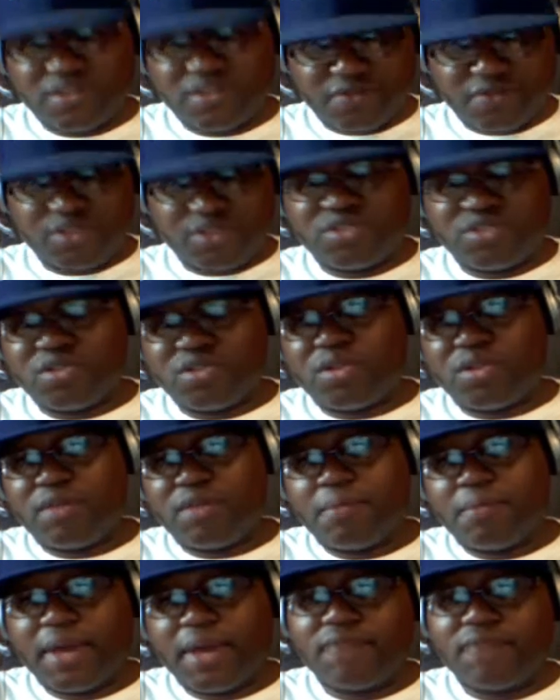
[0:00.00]
it's good for the soul.
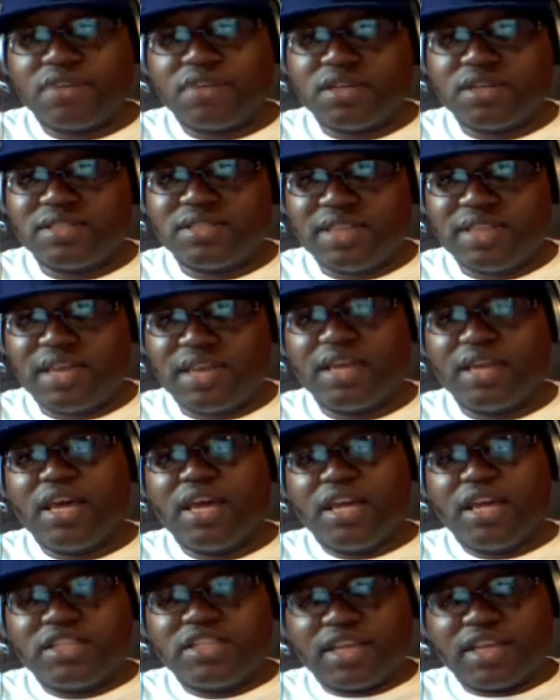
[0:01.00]
Everybody have a good day.
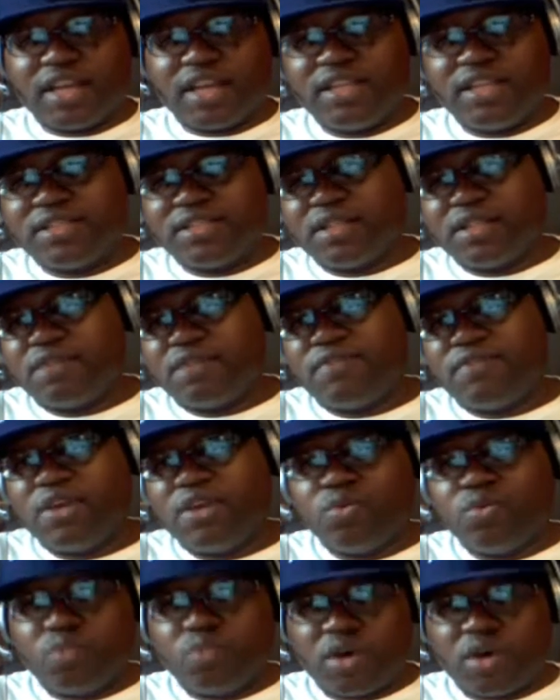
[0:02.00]
Check out Lisa
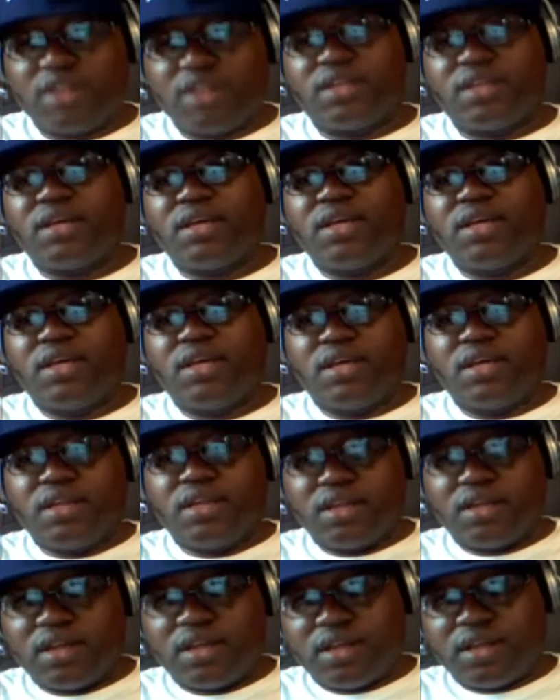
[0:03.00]
Levy 1
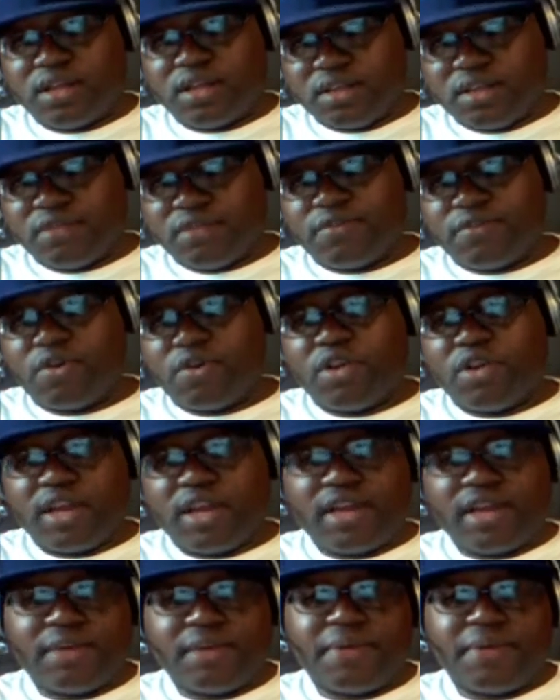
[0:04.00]
for all
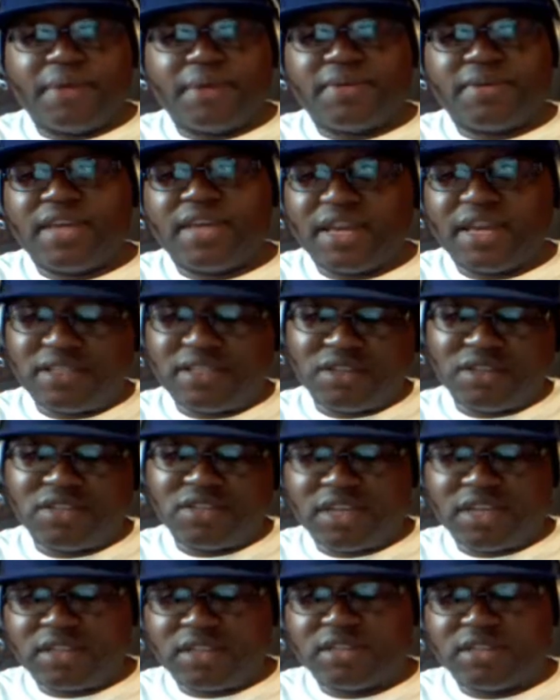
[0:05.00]
that hip hop cats. you Y'all
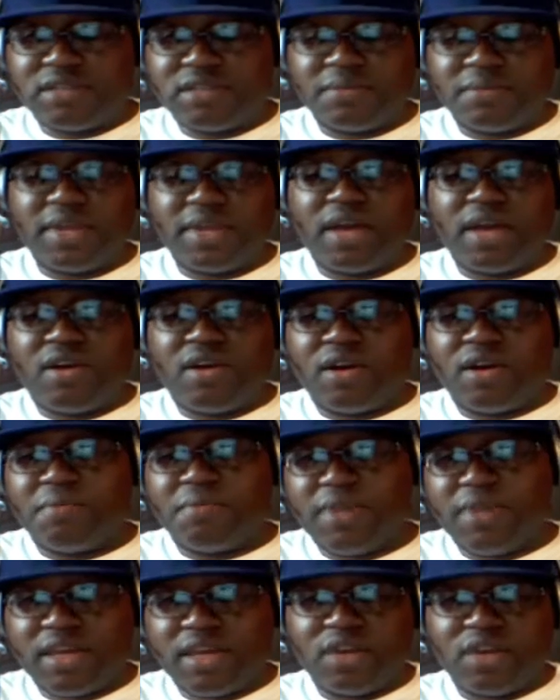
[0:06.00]
check into some of that
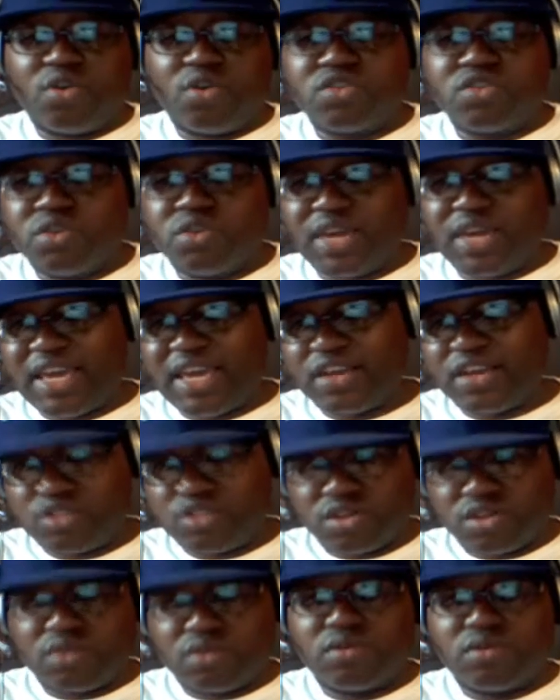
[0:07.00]
R&B. Also, Ear
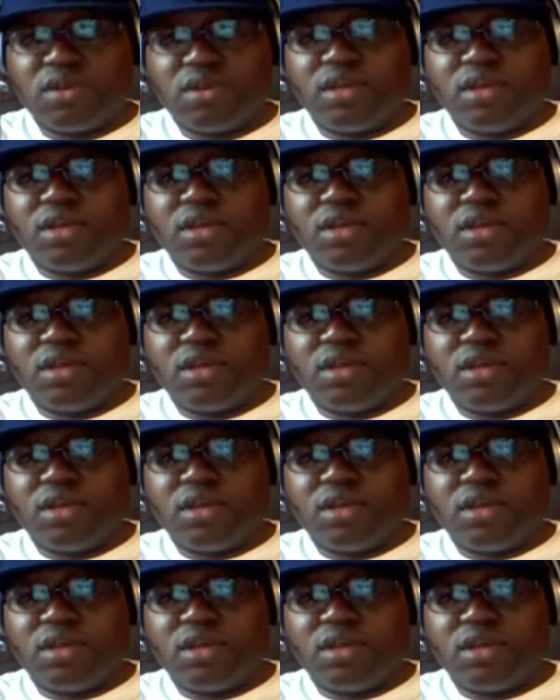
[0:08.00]
Toe.